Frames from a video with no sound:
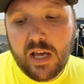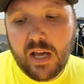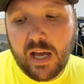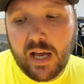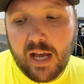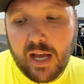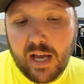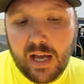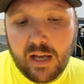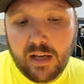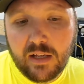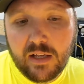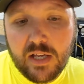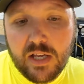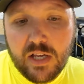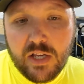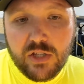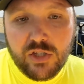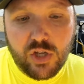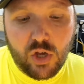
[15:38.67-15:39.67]

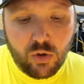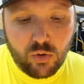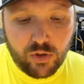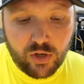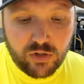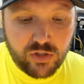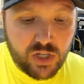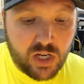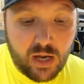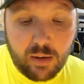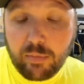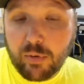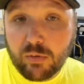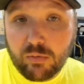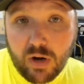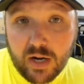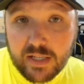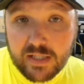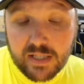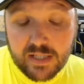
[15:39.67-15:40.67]
So there's a couple
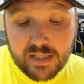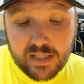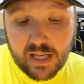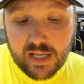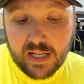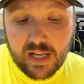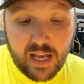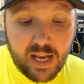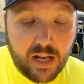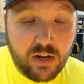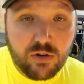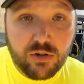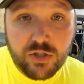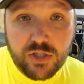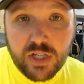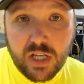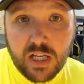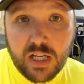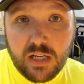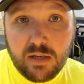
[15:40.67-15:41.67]
races at
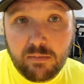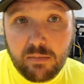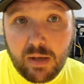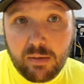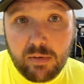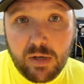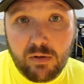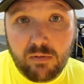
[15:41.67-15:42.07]
Anderson and maybe